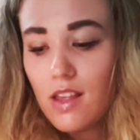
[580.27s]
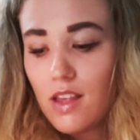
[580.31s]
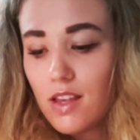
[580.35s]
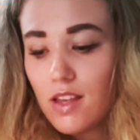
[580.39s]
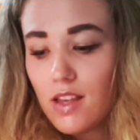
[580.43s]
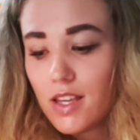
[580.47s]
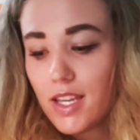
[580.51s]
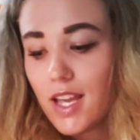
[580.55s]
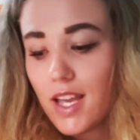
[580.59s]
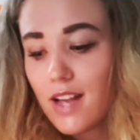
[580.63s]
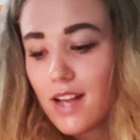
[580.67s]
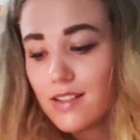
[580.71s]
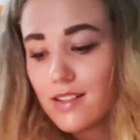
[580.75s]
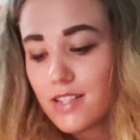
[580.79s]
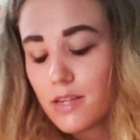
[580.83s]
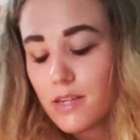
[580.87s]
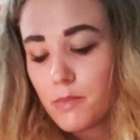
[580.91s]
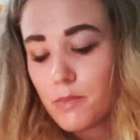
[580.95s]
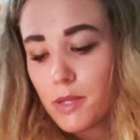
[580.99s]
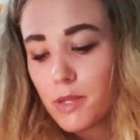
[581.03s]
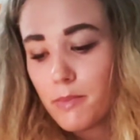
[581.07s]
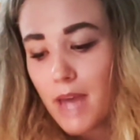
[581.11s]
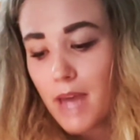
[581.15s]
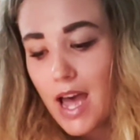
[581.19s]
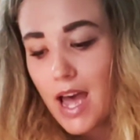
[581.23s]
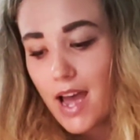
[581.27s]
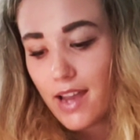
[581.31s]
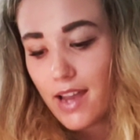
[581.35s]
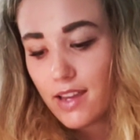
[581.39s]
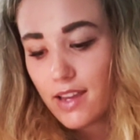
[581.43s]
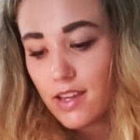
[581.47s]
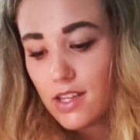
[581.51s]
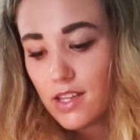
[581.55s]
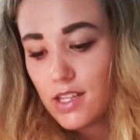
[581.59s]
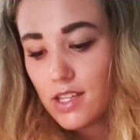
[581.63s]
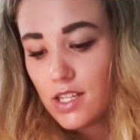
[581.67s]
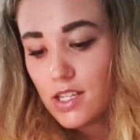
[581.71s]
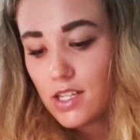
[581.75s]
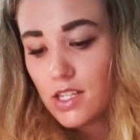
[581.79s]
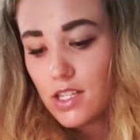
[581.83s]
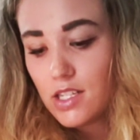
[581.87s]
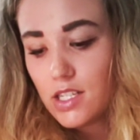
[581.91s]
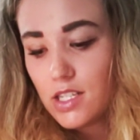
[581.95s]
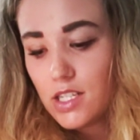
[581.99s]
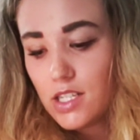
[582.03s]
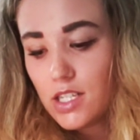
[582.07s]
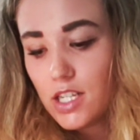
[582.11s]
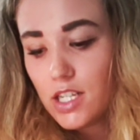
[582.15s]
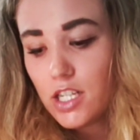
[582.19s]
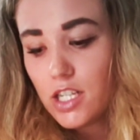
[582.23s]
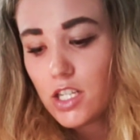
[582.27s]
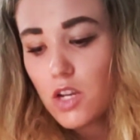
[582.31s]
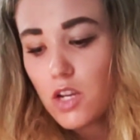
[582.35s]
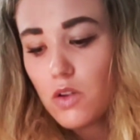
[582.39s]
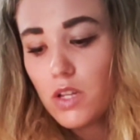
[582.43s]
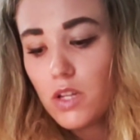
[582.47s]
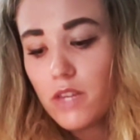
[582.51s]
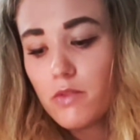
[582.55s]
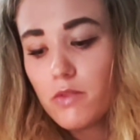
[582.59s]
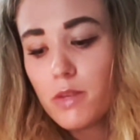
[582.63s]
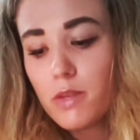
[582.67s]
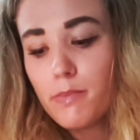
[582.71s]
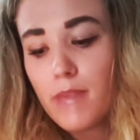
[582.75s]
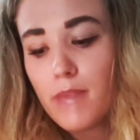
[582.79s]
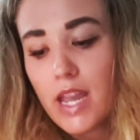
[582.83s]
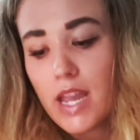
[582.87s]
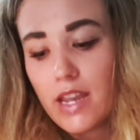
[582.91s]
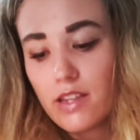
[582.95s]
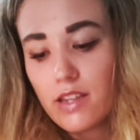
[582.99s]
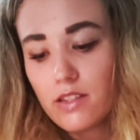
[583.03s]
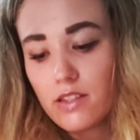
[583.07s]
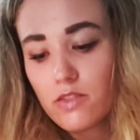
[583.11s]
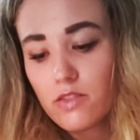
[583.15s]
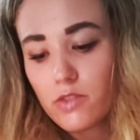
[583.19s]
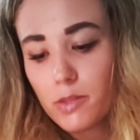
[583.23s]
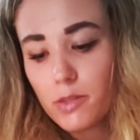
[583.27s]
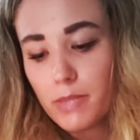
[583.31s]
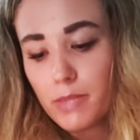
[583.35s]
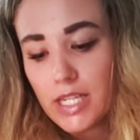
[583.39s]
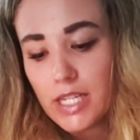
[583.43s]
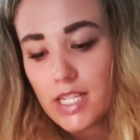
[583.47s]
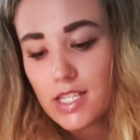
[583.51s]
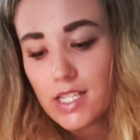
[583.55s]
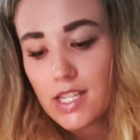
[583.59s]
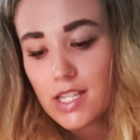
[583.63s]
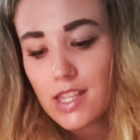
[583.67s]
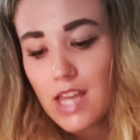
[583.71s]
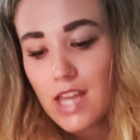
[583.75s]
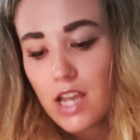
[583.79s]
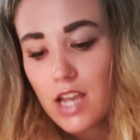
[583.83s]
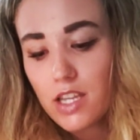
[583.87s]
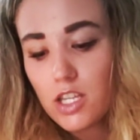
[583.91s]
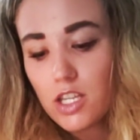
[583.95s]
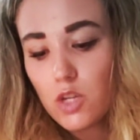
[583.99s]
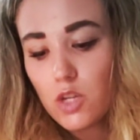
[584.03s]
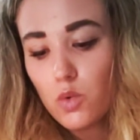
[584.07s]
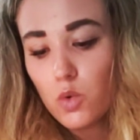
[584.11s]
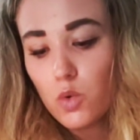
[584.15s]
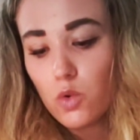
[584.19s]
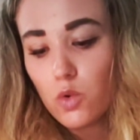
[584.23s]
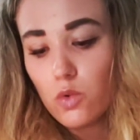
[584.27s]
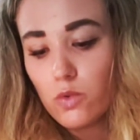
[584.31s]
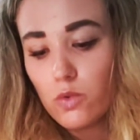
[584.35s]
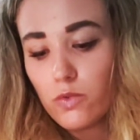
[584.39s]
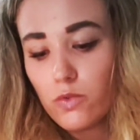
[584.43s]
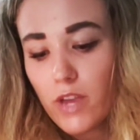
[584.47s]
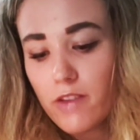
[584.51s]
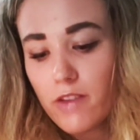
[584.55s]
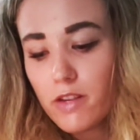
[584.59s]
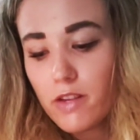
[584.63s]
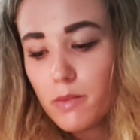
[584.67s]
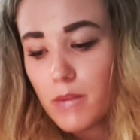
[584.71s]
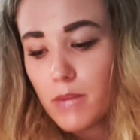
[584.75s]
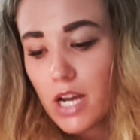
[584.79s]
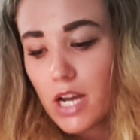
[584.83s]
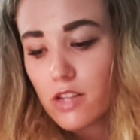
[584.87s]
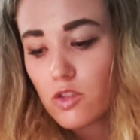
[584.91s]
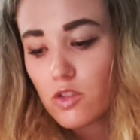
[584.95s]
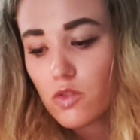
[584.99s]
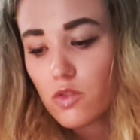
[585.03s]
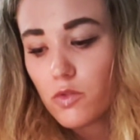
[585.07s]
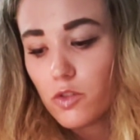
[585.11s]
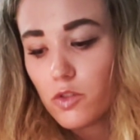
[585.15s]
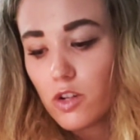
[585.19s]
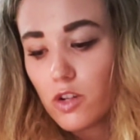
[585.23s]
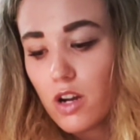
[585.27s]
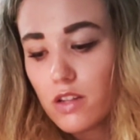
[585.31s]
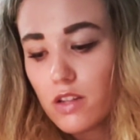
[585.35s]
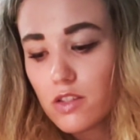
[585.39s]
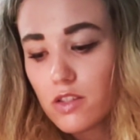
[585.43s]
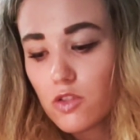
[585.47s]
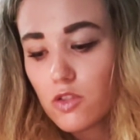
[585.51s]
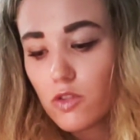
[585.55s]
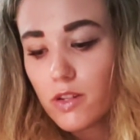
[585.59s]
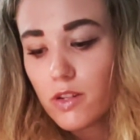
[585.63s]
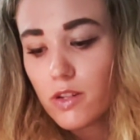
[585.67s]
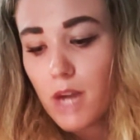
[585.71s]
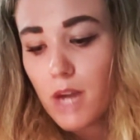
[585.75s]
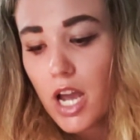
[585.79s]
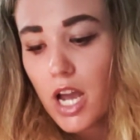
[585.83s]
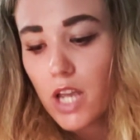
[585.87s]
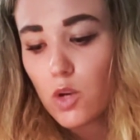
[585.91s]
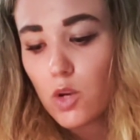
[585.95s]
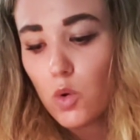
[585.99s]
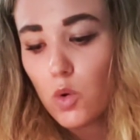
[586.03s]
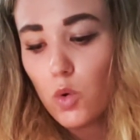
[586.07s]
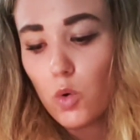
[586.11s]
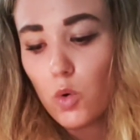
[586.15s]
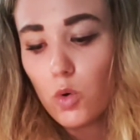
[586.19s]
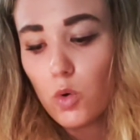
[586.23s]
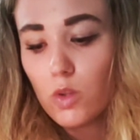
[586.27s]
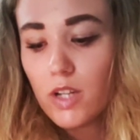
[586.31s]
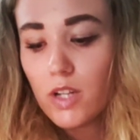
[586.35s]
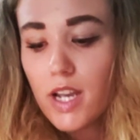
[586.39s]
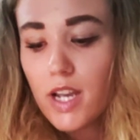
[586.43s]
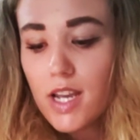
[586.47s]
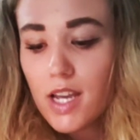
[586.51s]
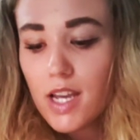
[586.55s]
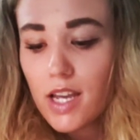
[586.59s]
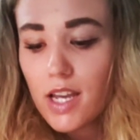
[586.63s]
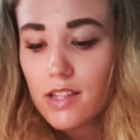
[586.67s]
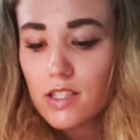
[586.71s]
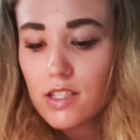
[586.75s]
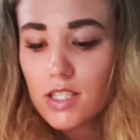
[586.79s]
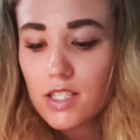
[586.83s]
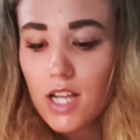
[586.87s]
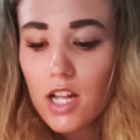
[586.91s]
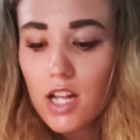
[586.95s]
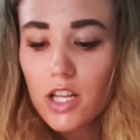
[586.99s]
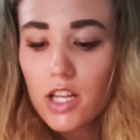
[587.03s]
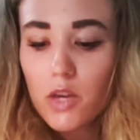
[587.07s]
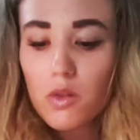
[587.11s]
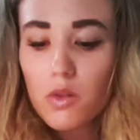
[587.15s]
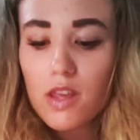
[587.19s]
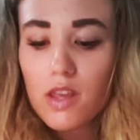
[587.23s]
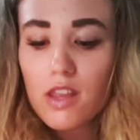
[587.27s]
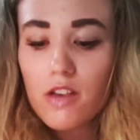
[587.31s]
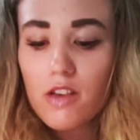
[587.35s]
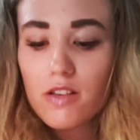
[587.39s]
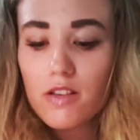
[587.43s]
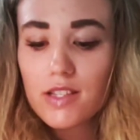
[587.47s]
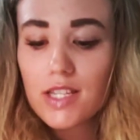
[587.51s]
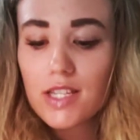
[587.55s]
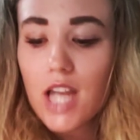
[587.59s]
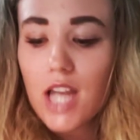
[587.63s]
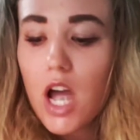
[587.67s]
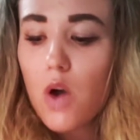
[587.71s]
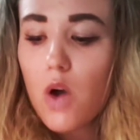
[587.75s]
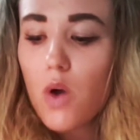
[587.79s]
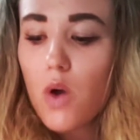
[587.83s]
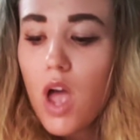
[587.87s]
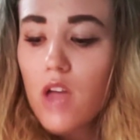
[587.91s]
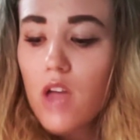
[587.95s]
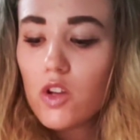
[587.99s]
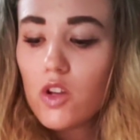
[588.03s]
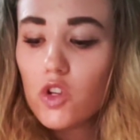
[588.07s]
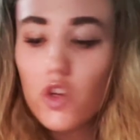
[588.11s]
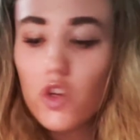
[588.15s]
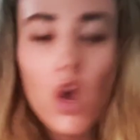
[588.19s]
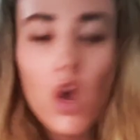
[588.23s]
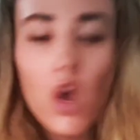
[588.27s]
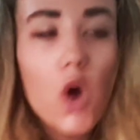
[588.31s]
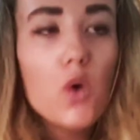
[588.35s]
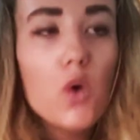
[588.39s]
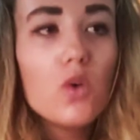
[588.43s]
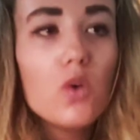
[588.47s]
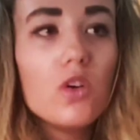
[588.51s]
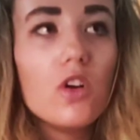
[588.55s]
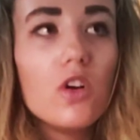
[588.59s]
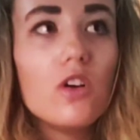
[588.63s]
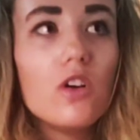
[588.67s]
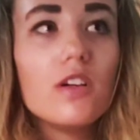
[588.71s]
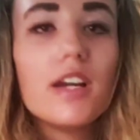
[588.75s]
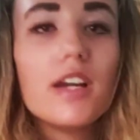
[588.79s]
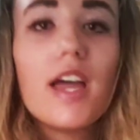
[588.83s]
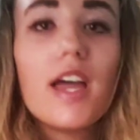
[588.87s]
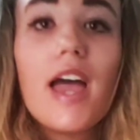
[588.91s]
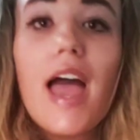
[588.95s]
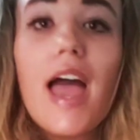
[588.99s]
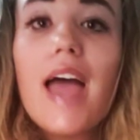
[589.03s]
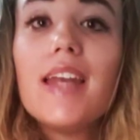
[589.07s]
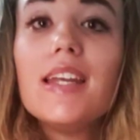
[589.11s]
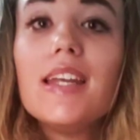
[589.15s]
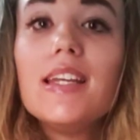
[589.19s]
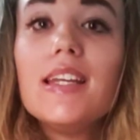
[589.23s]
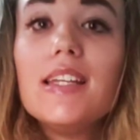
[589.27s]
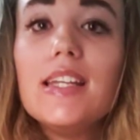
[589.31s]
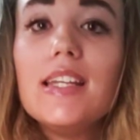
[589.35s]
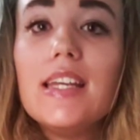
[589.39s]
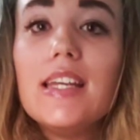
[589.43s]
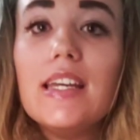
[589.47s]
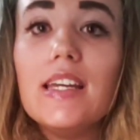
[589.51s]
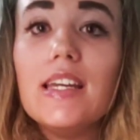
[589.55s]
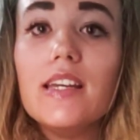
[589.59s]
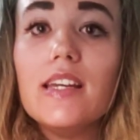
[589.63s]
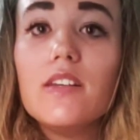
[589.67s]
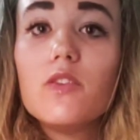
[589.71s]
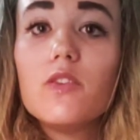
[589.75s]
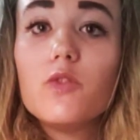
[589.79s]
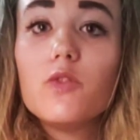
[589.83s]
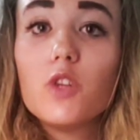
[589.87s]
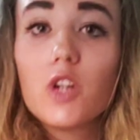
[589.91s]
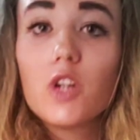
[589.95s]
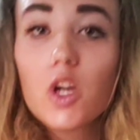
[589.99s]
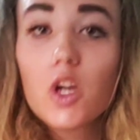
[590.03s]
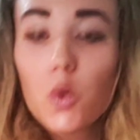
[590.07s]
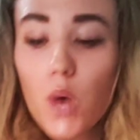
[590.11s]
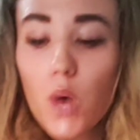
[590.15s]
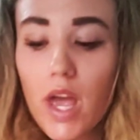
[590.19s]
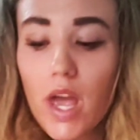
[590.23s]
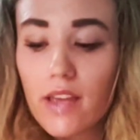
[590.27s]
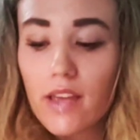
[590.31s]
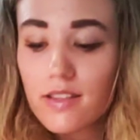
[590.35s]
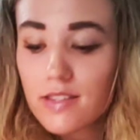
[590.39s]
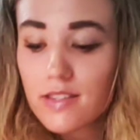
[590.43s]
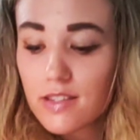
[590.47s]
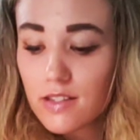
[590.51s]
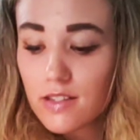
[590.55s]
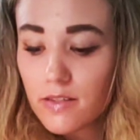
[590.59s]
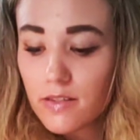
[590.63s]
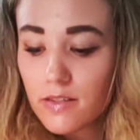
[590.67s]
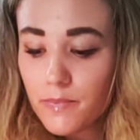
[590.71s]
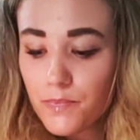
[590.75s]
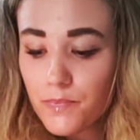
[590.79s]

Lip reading: He held up the bag. It only remains for me to thank you all very much for answering my call, and to tell you that there is now no longer any need for a quest.